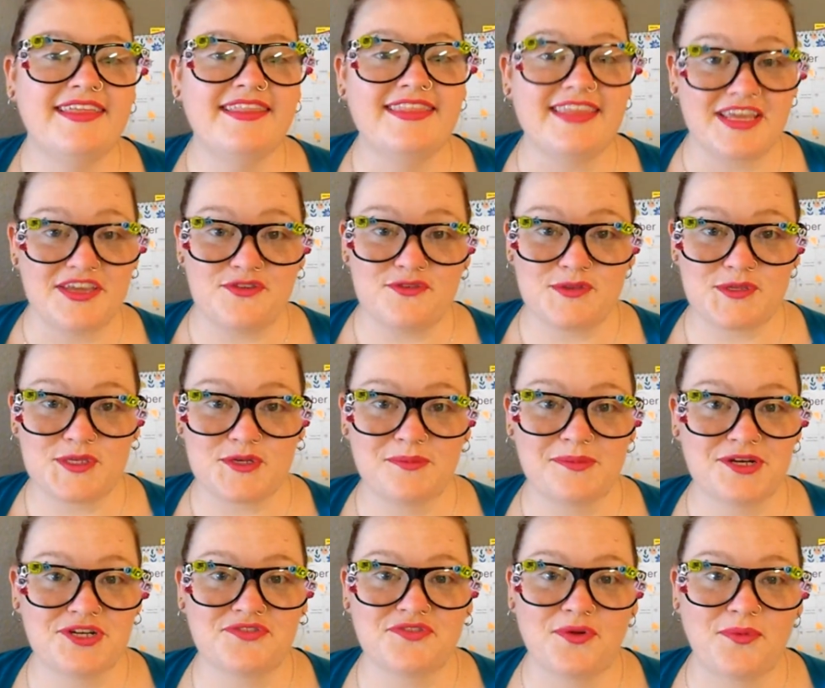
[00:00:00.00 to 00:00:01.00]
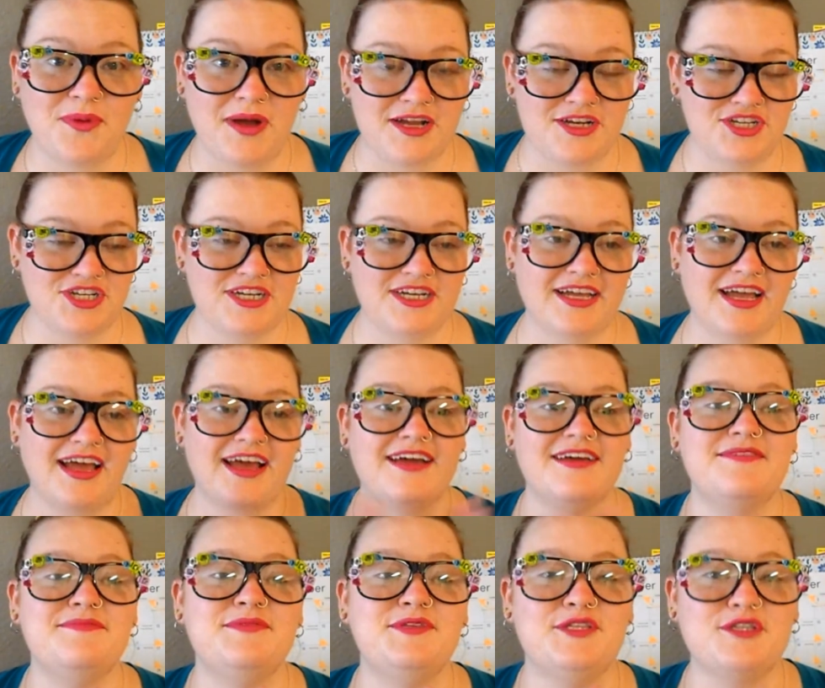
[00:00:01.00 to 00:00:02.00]
Thank you so much for watching. I
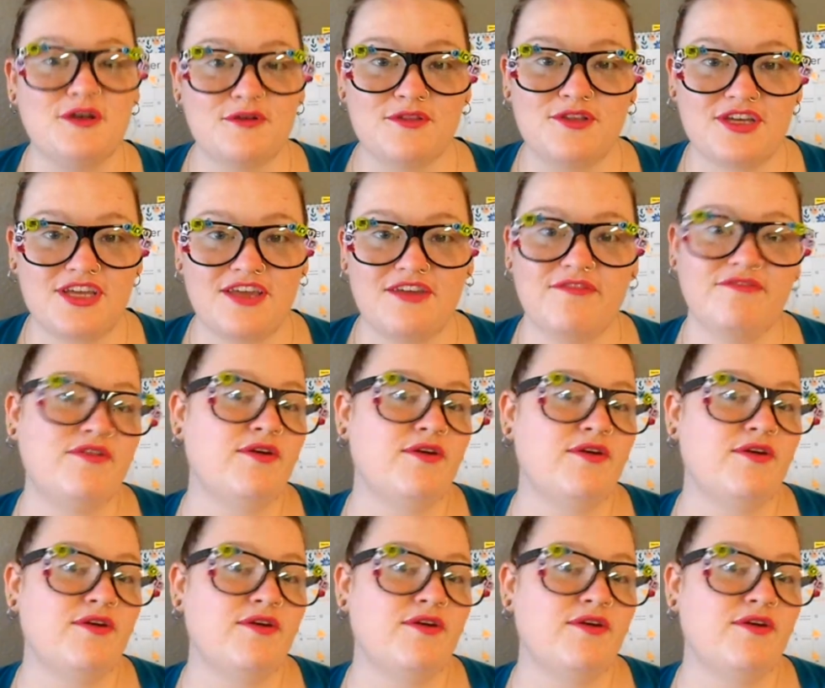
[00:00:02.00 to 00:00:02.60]
am so looking